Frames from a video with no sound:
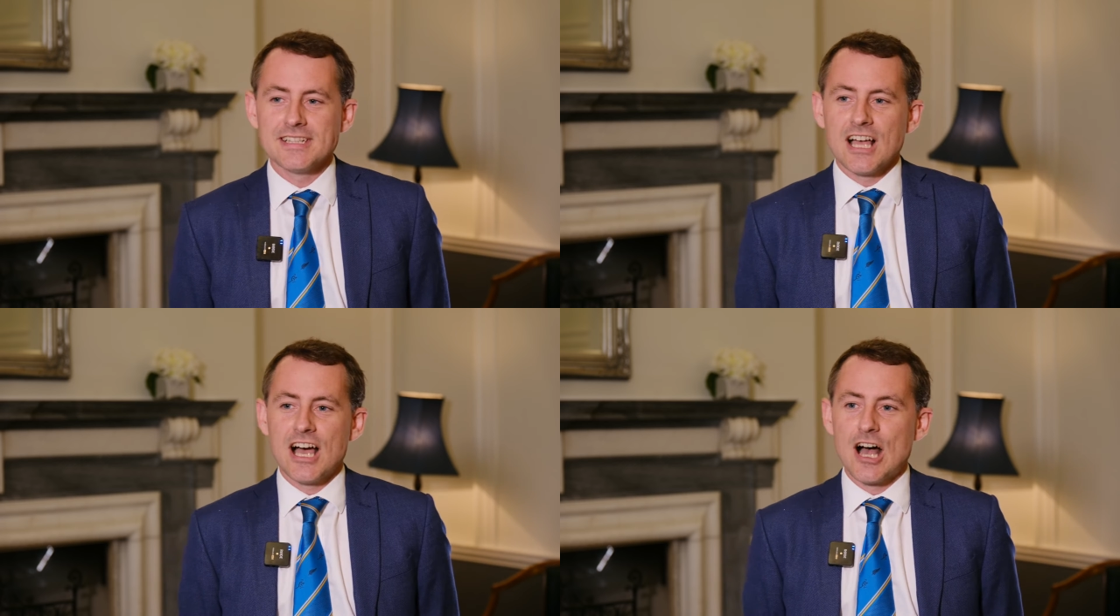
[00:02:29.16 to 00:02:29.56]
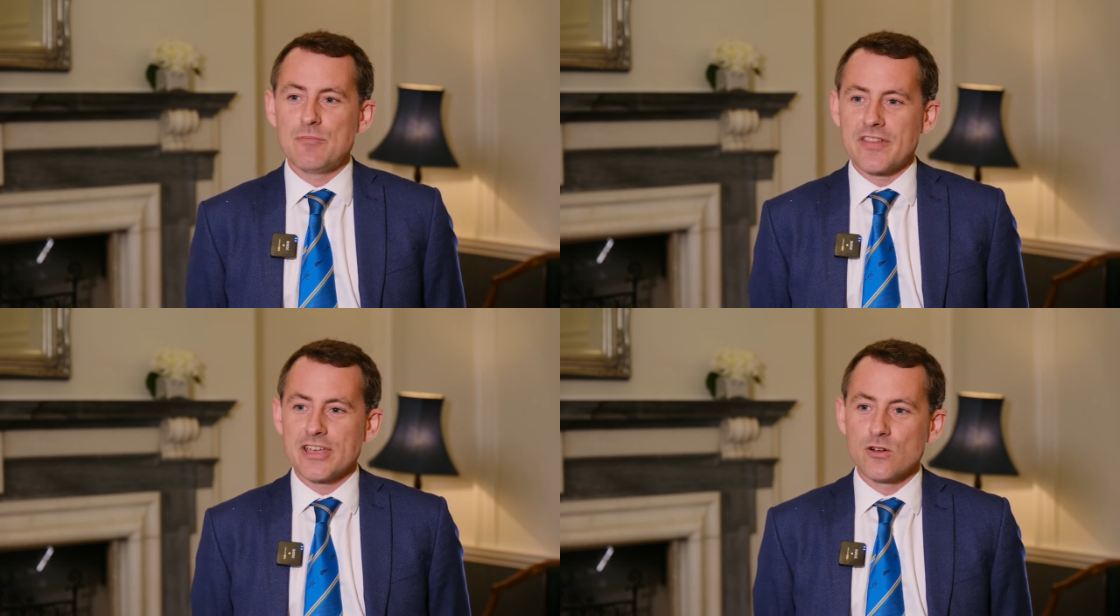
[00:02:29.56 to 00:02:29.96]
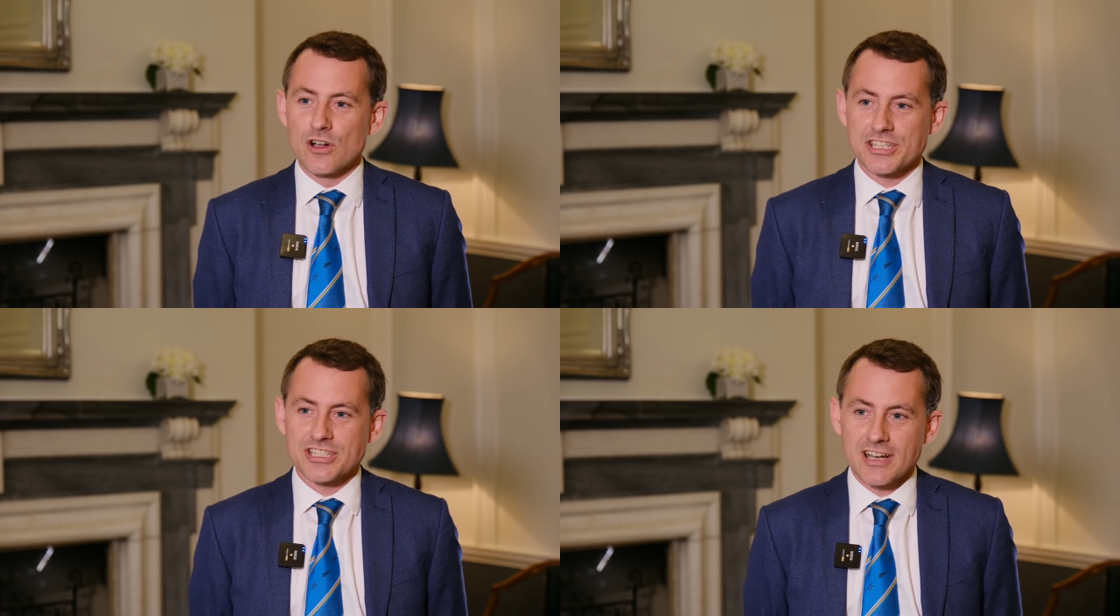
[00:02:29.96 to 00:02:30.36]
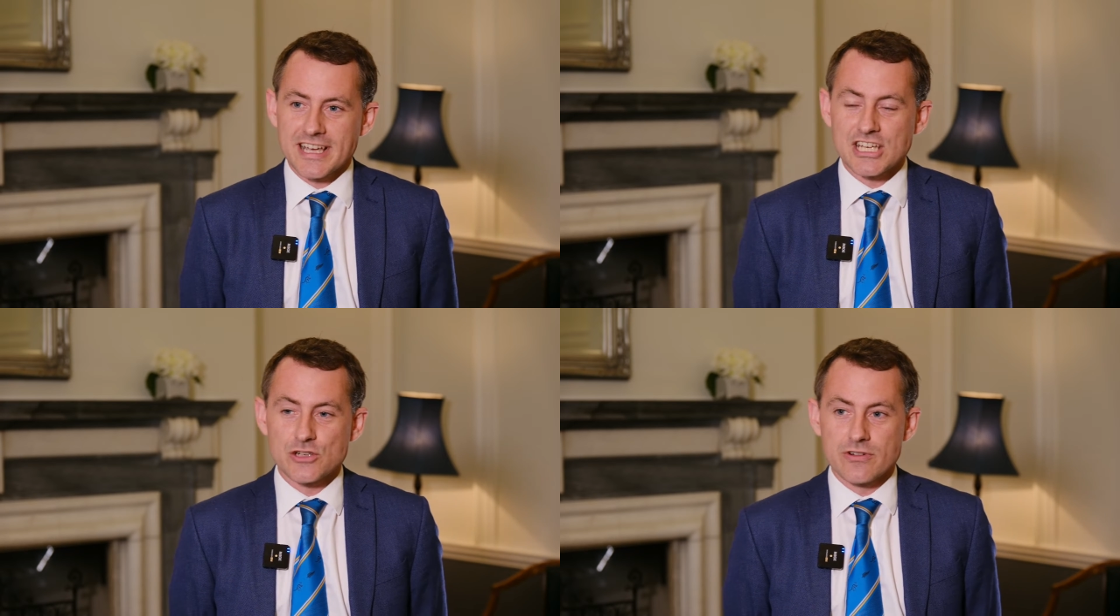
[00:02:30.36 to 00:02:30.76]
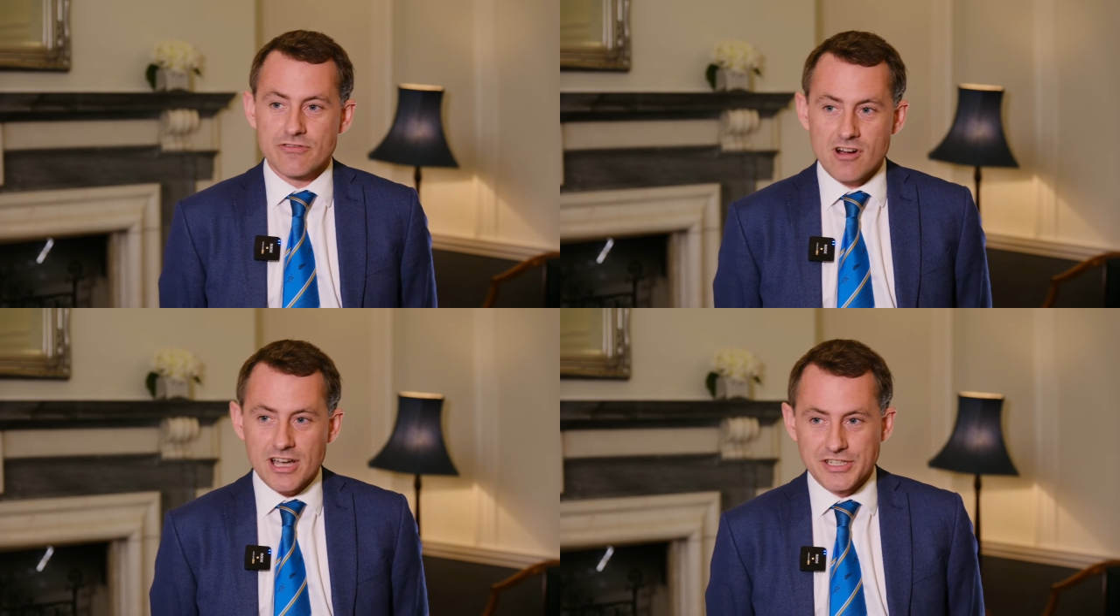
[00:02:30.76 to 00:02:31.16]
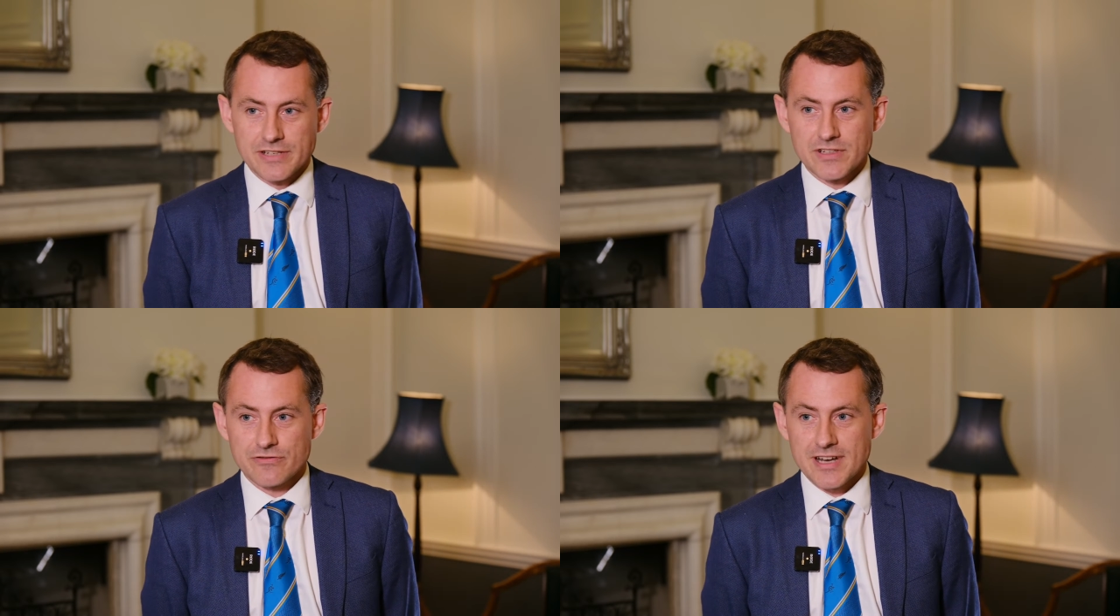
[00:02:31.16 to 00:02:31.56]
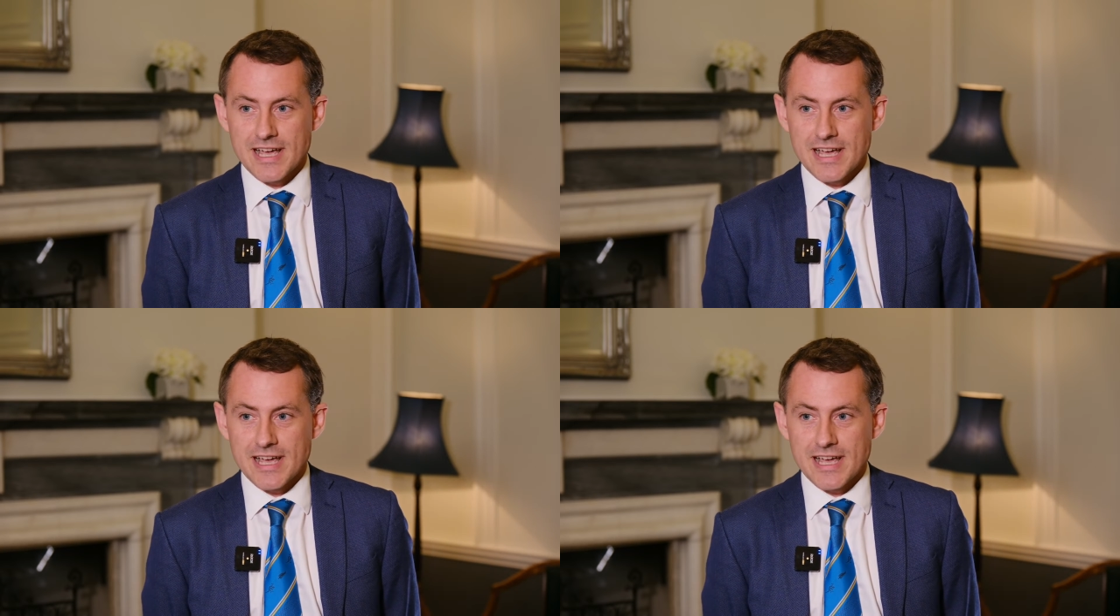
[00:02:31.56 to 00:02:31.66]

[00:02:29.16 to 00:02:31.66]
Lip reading: but they all got stuck into a variety of different